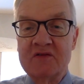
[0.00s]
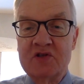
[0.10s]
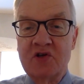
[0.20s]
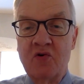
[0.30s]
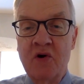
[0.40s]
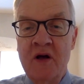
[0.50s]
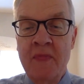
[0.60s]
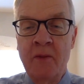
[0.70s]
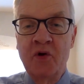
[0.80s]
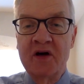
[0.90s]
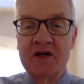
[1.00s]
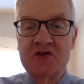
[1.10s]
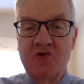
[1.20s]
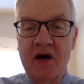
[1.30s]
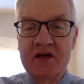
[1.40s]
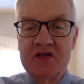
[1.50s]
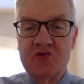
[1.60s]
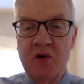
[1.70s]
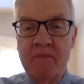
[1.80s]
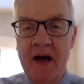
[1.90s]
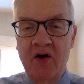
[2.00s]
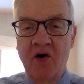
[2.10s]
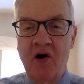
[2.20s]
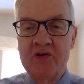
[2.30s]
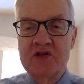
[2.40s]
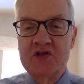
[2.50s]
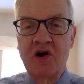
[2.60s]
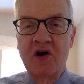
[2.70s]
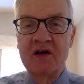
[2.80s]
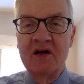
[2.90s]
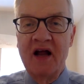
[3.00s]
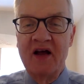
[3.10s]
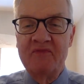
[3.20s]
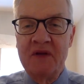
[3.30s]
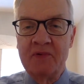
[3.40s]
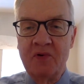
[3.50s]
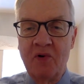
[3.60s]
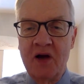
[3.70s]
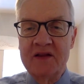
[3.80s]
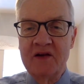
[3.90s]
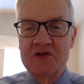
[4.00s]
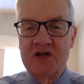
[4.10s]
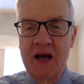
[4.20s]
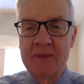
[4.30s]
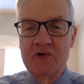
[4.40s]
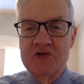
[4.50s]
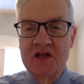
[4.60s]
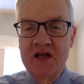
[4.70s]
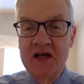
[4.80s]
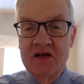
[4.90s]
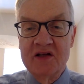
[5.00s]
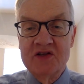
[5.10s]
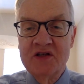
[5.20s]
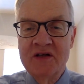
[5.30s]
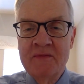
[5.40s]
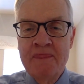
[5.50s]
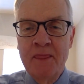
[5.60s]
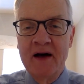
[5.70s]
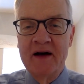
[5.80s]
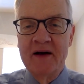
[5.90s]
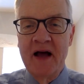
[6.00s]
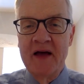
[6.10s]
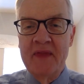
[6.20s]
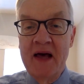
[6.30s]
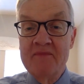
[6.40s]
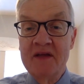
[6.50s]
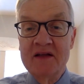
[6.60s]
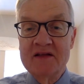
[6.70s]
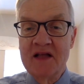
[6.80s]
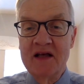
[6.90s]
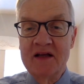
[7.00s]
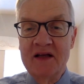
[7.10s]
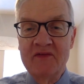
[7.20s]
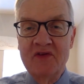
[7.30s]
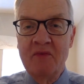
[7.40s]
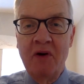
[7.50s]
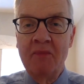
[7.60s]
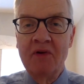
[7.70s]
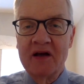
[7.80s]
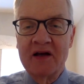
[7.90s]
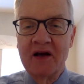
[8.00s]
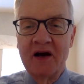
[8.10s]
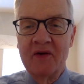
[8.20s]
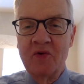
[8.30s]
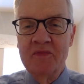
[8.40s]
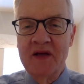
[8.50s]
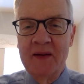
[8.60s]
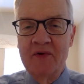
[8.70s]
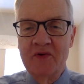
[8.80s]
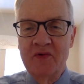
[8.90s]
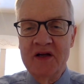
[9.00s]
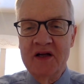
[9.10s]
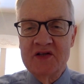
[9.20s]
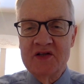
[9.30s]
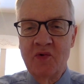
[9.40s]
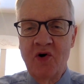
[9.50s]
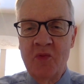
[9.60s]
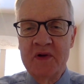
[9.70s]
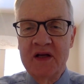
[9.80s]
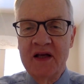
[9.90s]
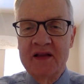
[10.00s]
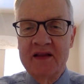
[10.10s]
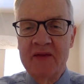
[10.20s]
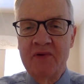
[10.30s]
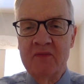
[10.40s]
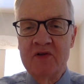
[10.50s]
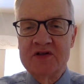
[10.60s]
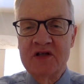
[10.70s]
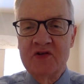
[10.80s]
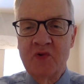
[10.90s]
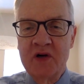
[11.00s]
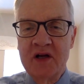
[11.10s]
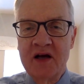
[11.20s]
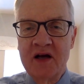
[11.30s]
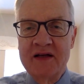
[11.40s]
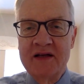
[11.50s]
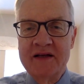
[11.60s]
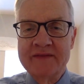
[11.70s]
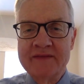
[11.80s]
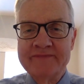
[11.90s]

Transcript: So we're going to try to strip out all the jargon and have people write their chapters in English. And that means that even the public will be able to read it. So we're hoping to get that published in 2019.